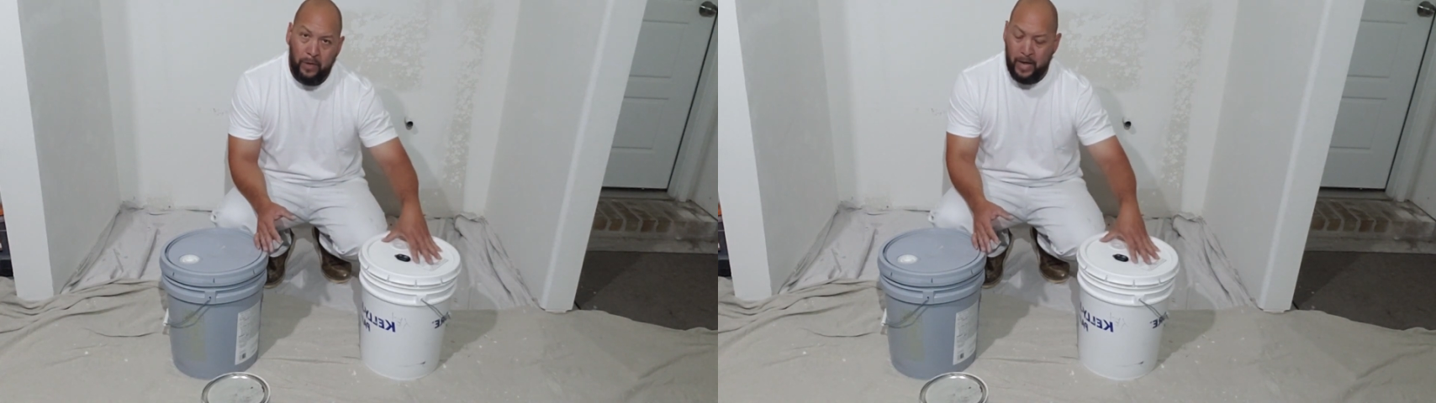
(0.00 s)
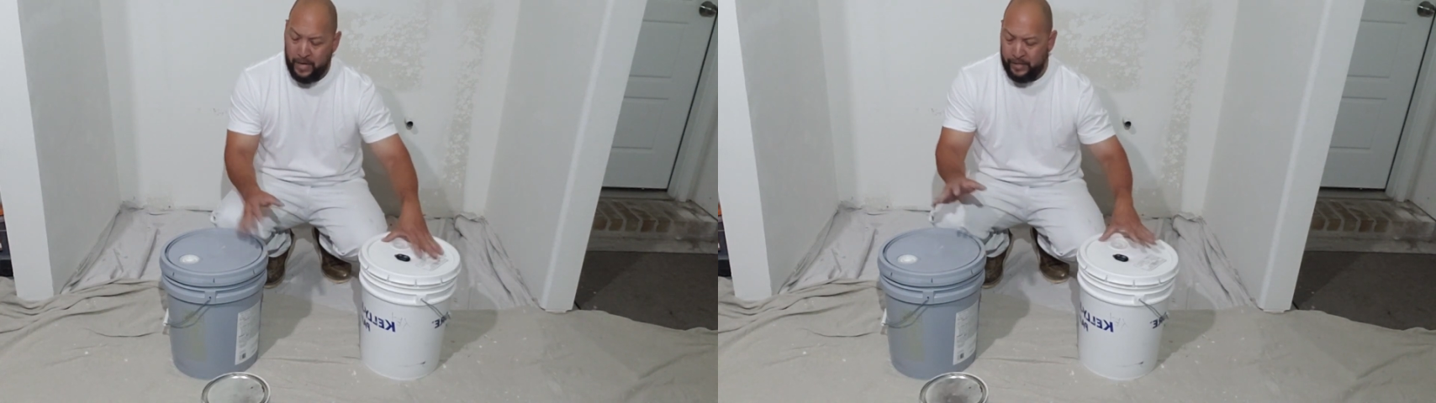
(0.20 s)

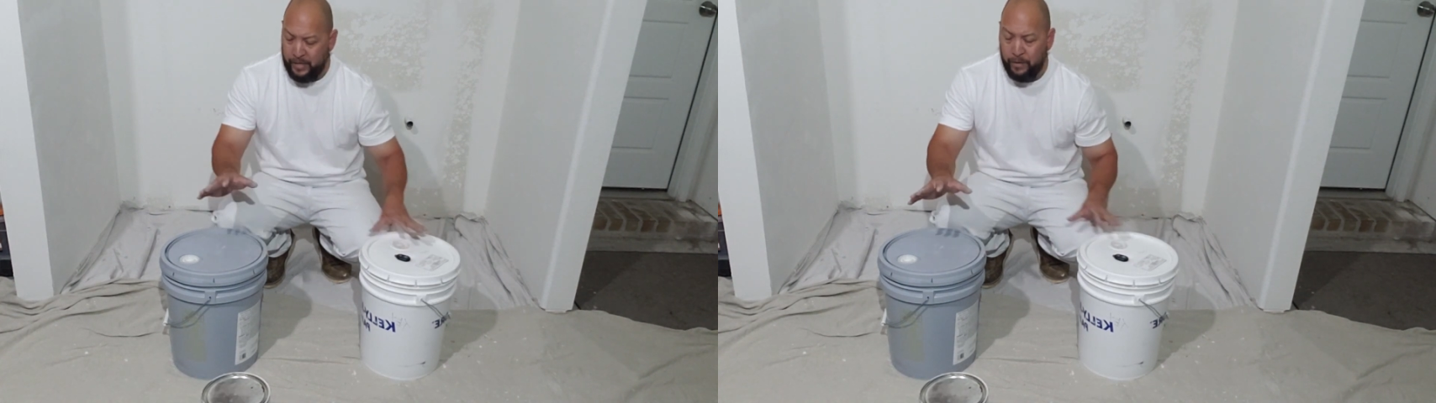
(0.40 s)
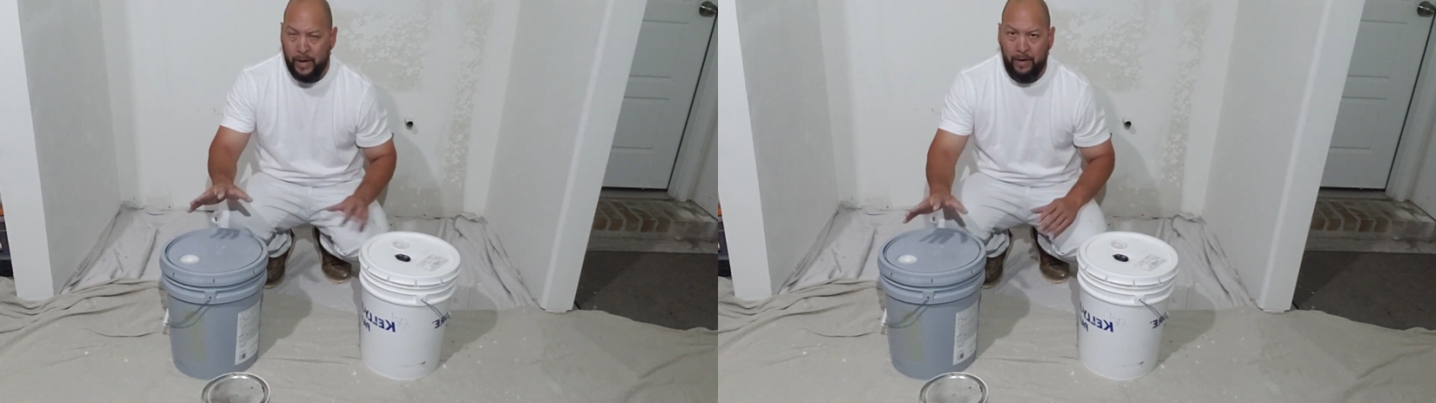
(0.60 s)
and then
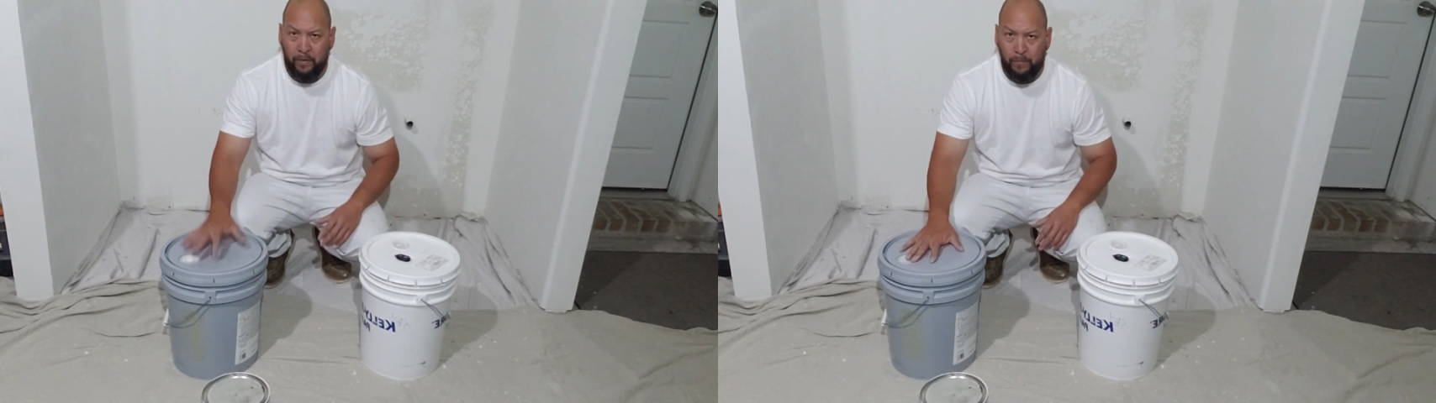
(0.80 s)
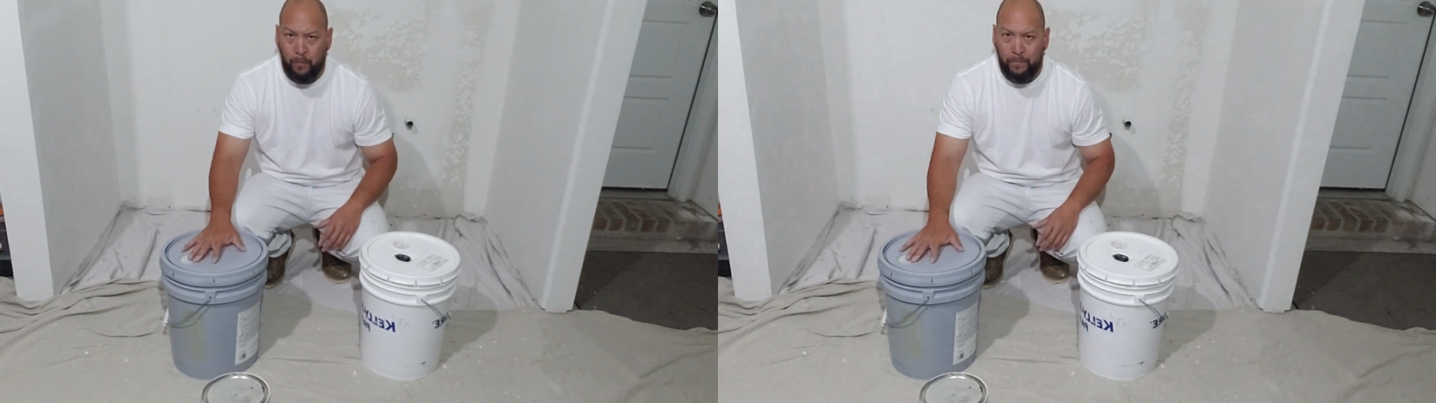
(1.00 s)
you have
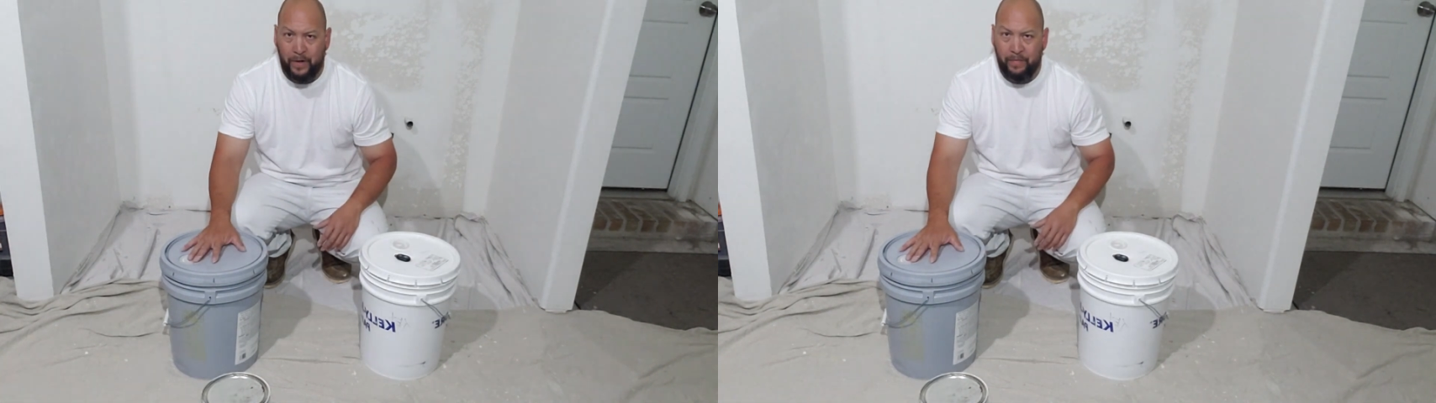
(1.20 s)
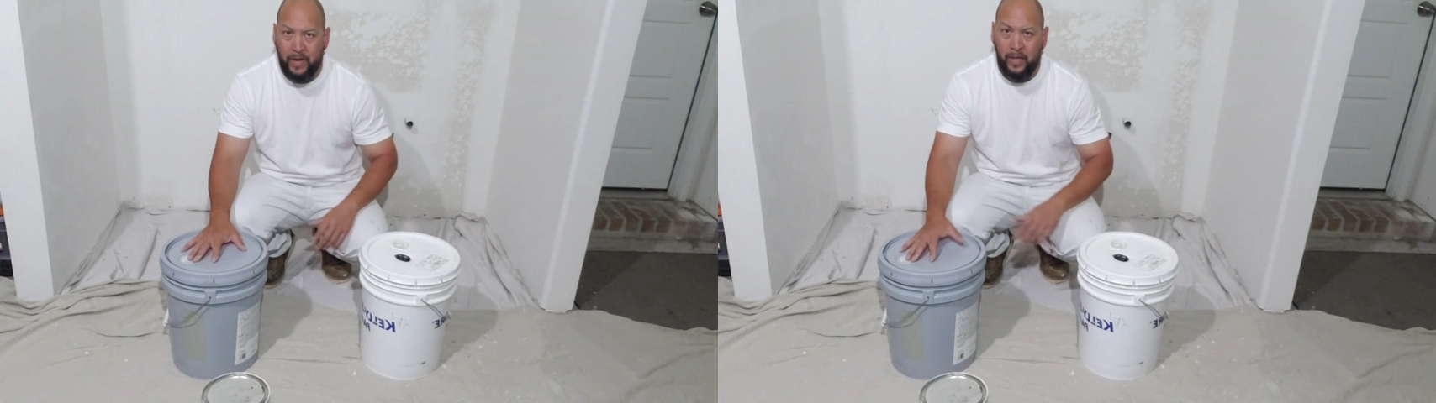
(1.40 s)
your full
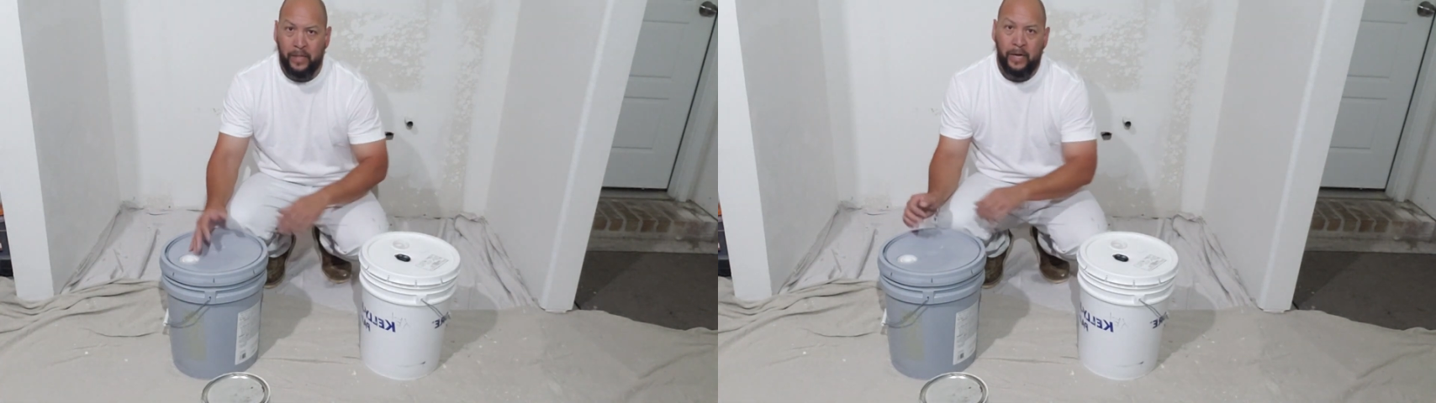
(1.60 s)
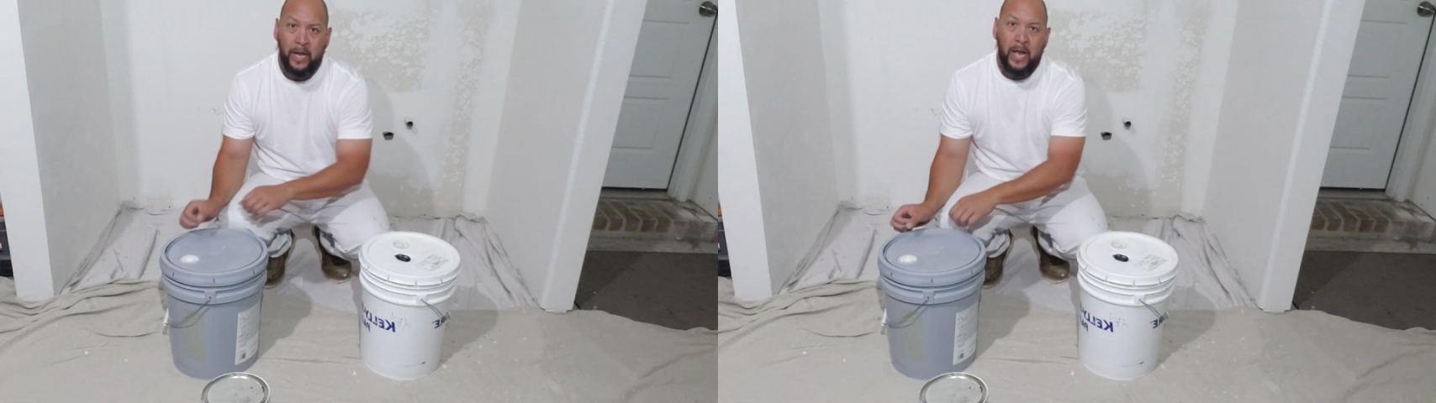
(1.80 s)
5-gallon,